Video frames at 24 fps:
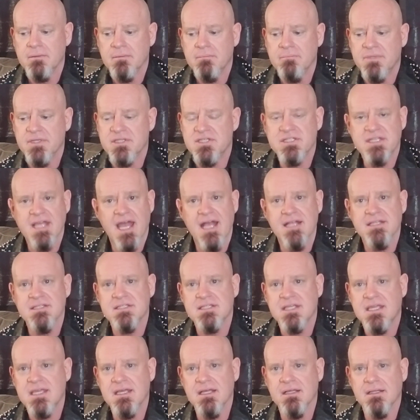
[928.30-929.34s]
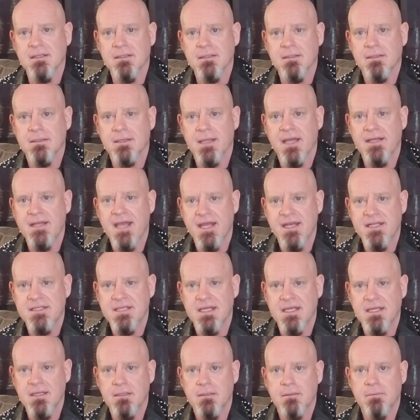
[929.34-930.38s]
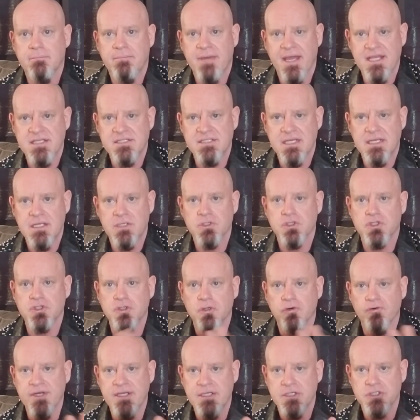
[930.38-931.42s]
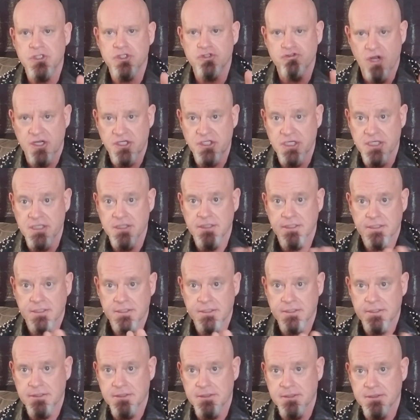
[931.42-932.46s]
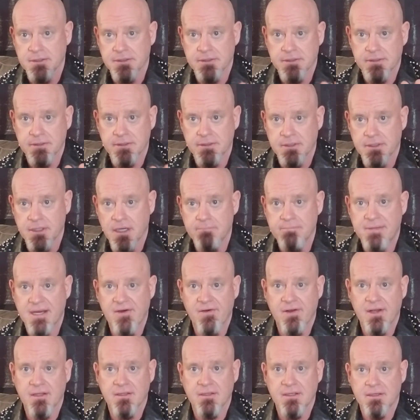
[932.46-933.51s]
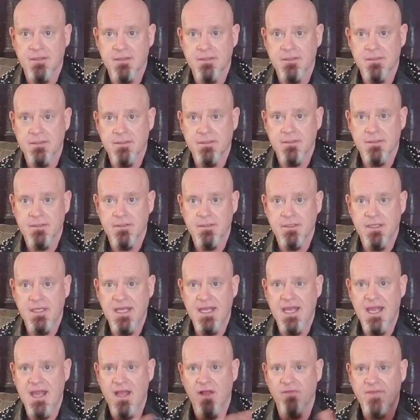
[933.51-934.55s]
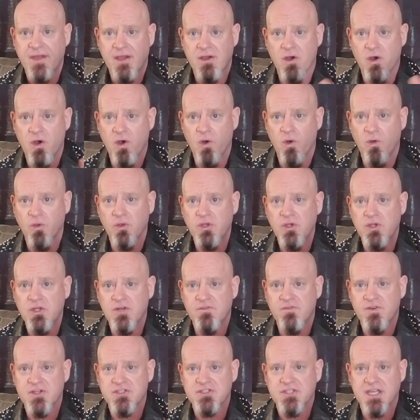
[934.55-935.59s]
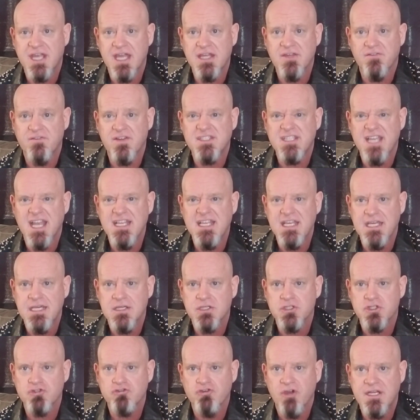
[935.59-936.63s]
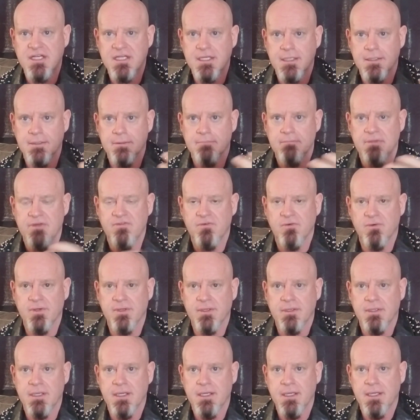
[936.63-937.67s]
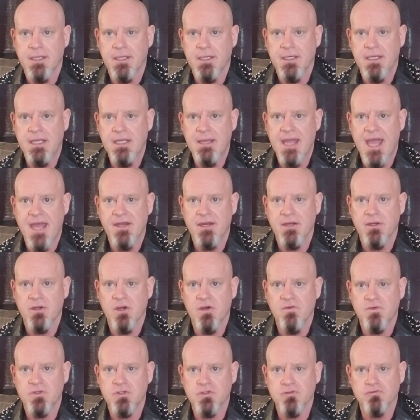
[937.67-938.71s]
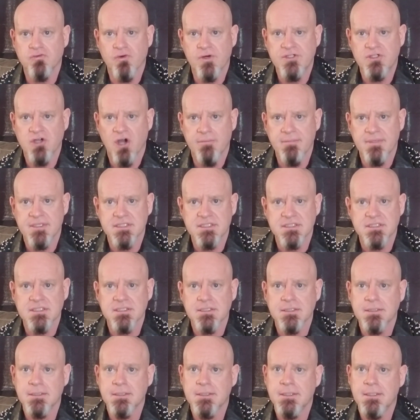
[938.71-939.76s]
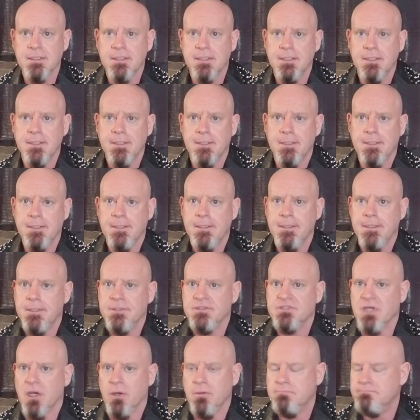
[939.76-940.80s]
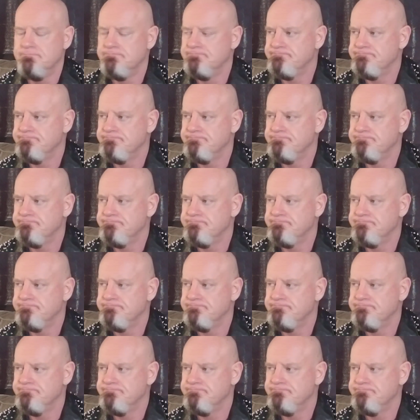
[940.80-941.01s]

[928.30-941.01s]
But Stan's skill at editing pacing, story, structure. Unparalleled. He held that whole universe together for 10 years straight before he handed it over to Roy Thomas. So,